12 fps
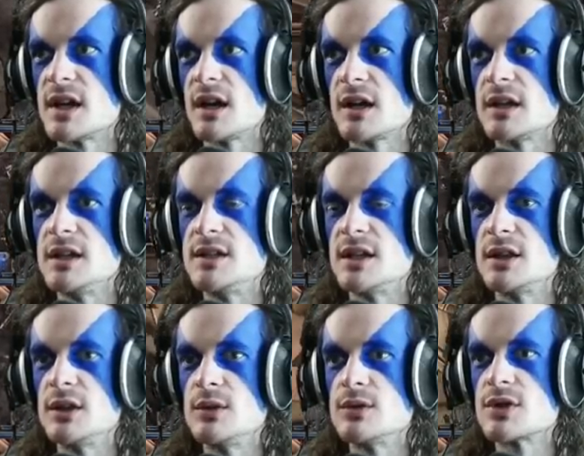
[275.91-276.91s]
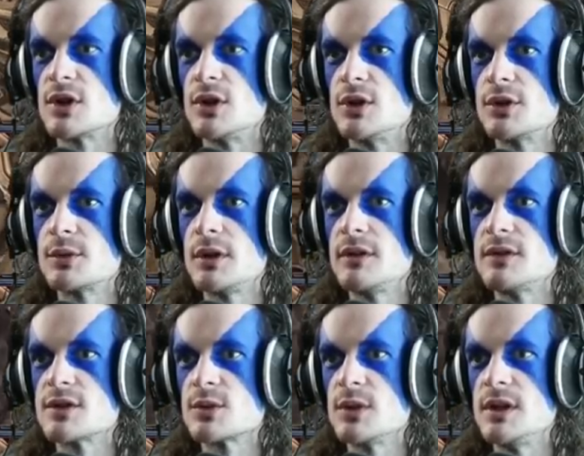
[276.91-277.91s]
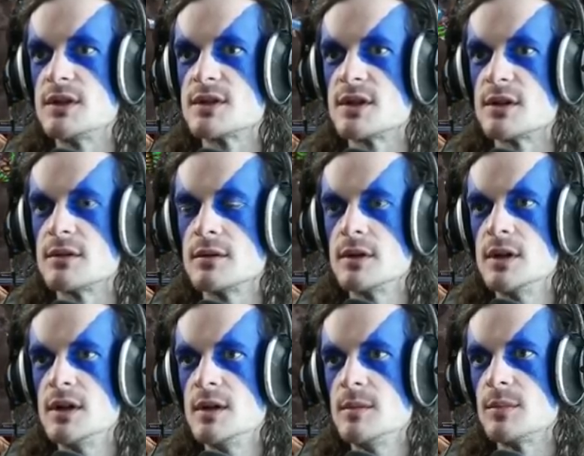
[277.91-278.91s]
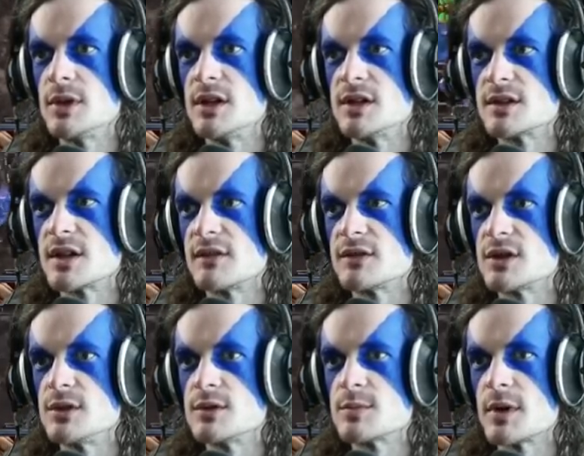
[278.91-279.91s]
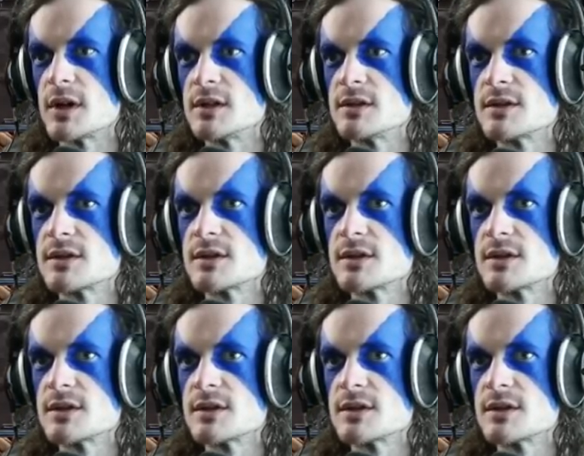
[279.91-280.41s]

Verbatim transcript: He did lose all three of his queens here, but he does have two spines.